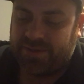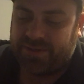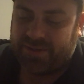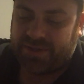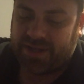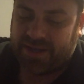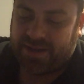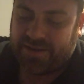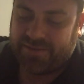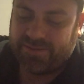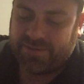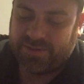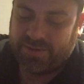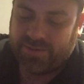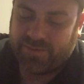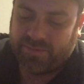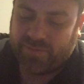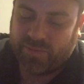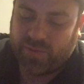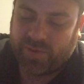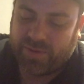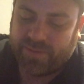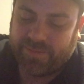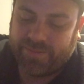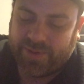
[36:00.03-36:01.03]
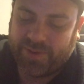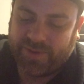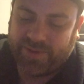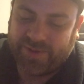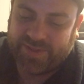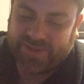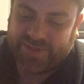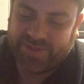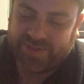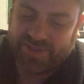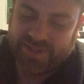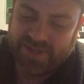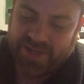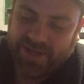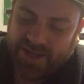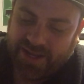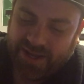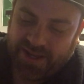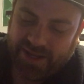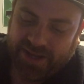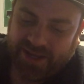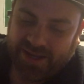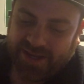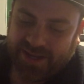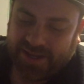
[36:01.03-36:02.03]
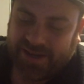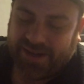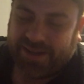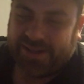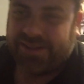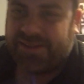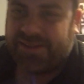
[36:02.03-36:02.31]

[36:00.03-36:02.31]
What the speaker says: can have 2 or more opponents. And I